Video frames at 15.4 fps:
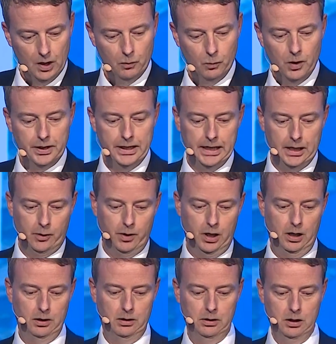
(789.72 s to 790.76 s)
One
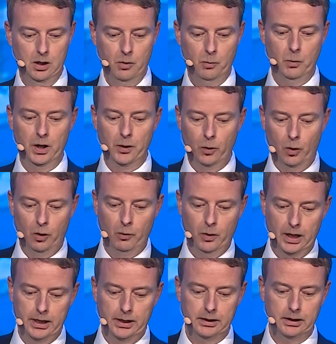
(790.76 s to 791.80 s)
area where
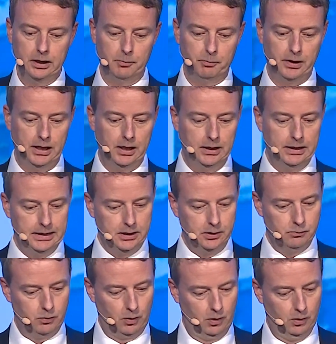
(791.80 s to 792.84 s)
Norway can play a
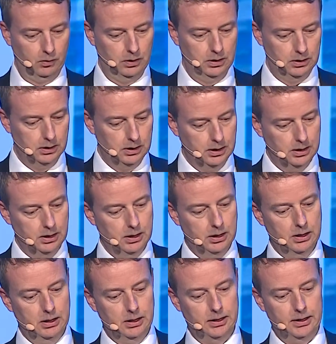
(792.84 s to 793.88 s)
leading role
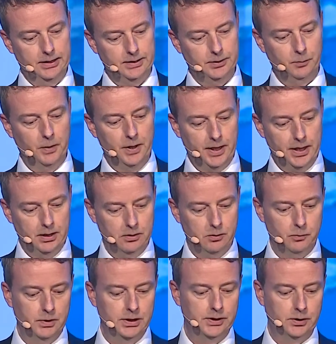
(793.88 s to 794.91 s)
is within
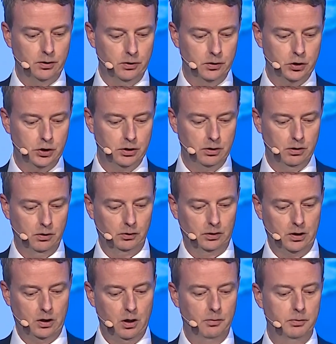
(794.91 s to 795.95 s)
research on
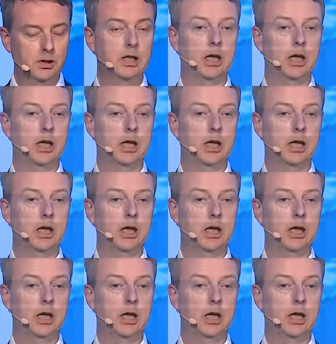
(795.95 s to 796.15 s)
carbon